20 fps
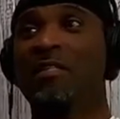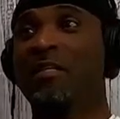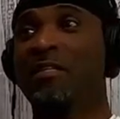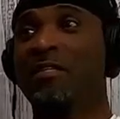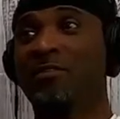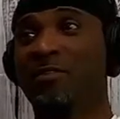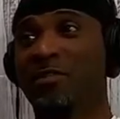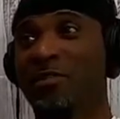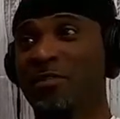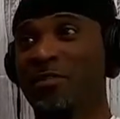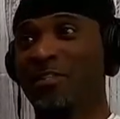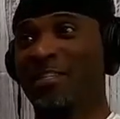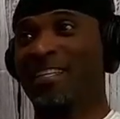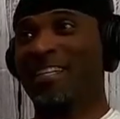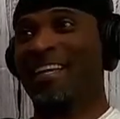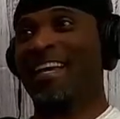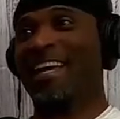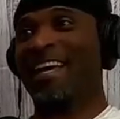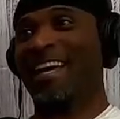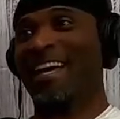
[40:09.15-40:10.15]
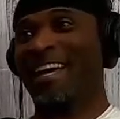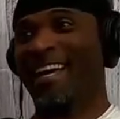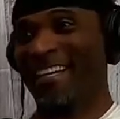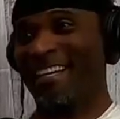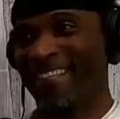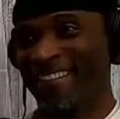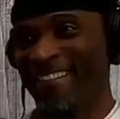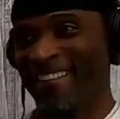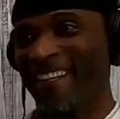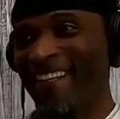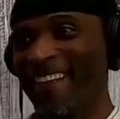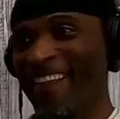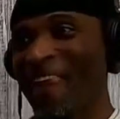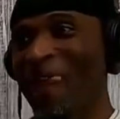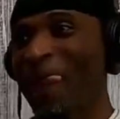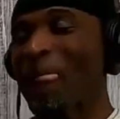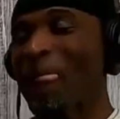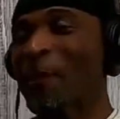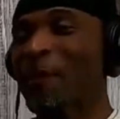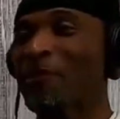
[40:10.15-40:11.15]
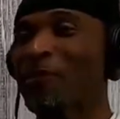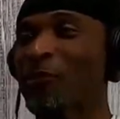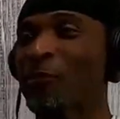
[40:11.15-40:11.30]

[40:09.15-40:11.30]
And it's like,